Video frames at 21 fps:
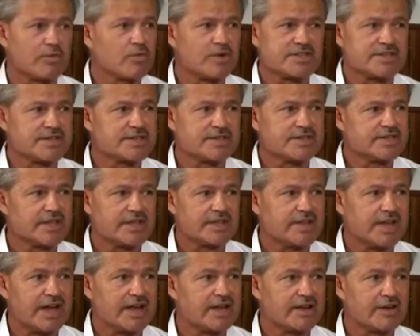it wasn't
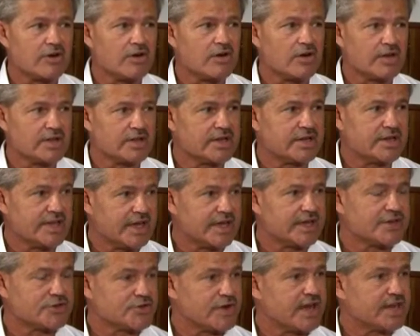that at all and
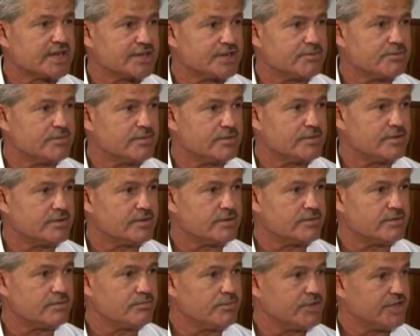that attracted
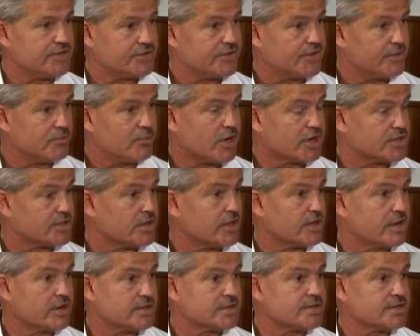me to the martial
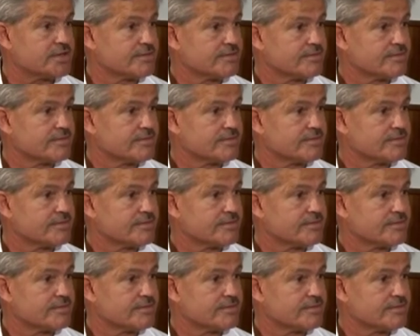arts